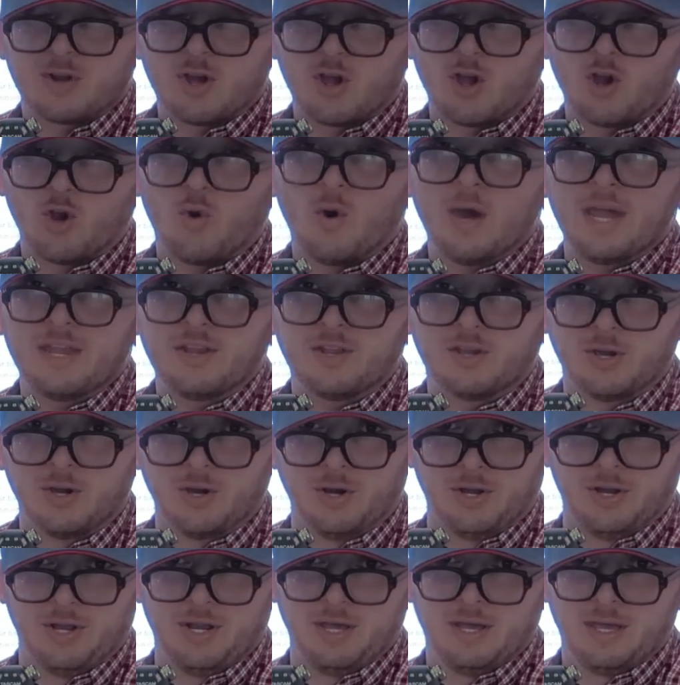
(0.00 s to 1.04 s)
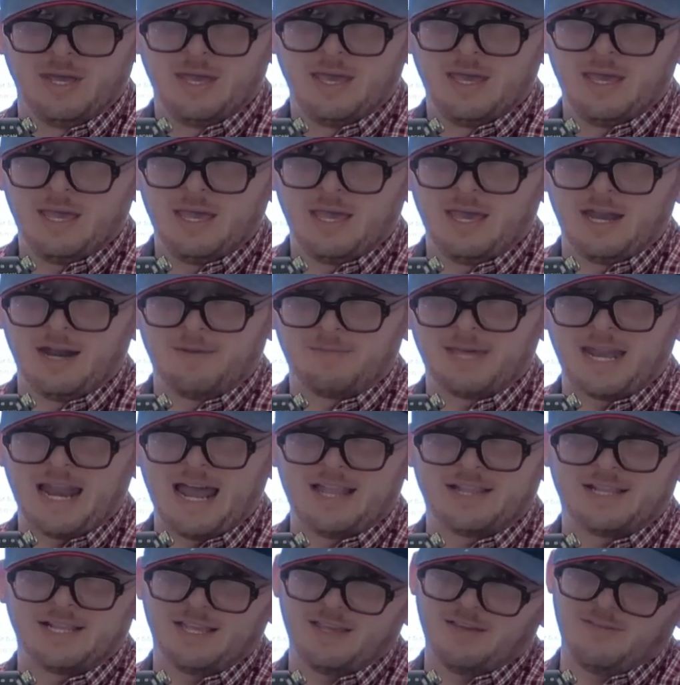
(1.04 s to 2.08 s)
quite good. And I'm going to
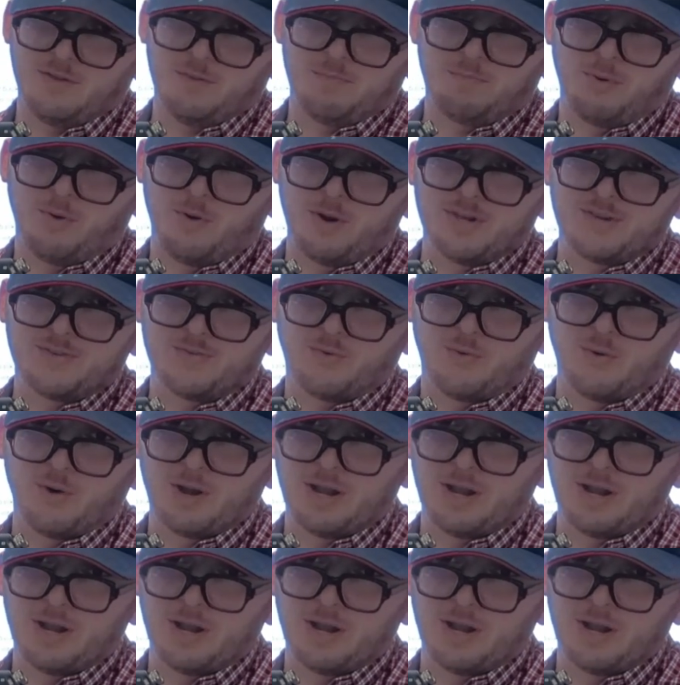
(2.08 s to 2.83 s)
have to give you points for